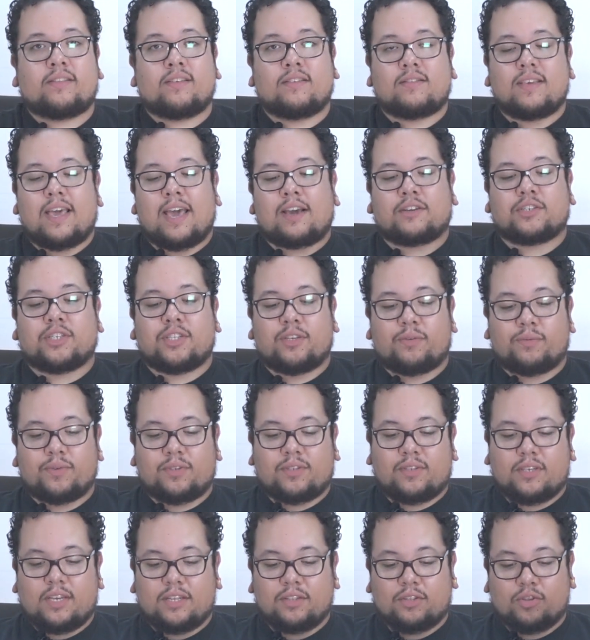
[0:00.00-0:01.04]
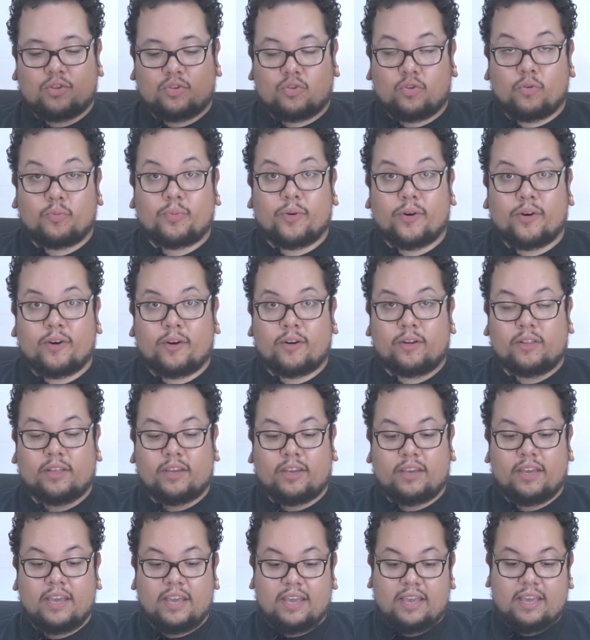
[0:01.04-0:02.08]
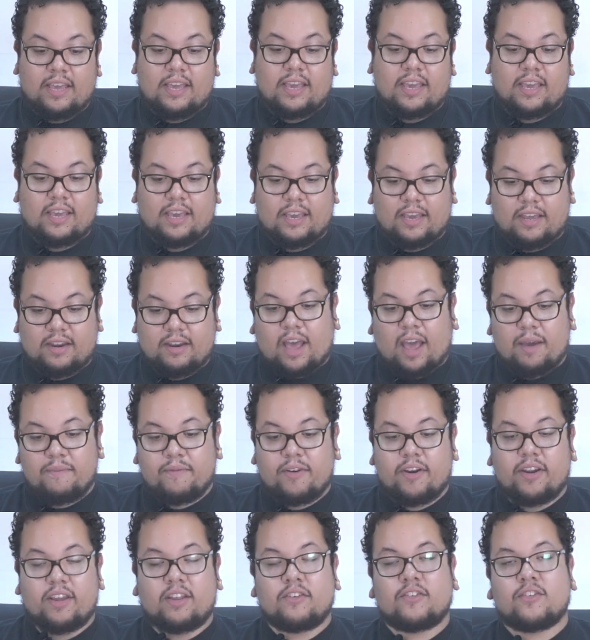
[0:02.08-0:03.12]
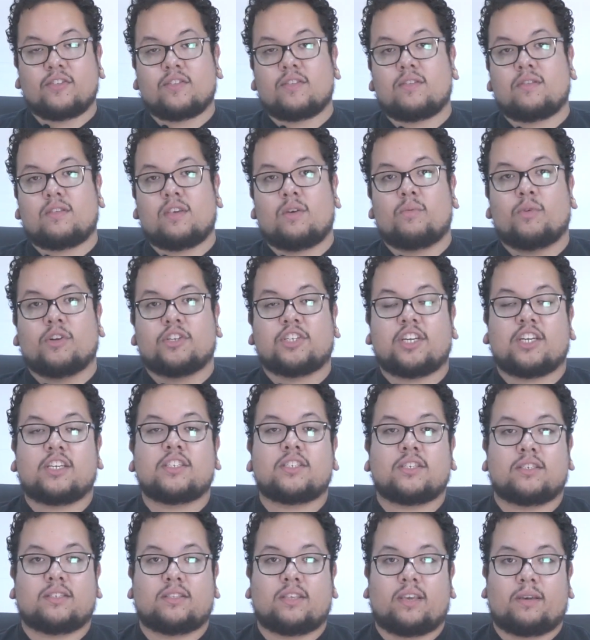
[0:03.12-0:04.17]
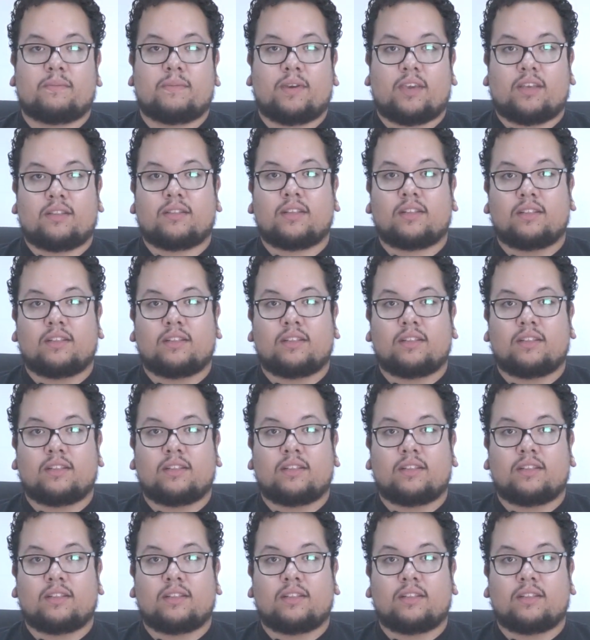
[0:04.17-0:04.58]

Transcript: This actually was sent super early and I'm very interested to see what changes they made.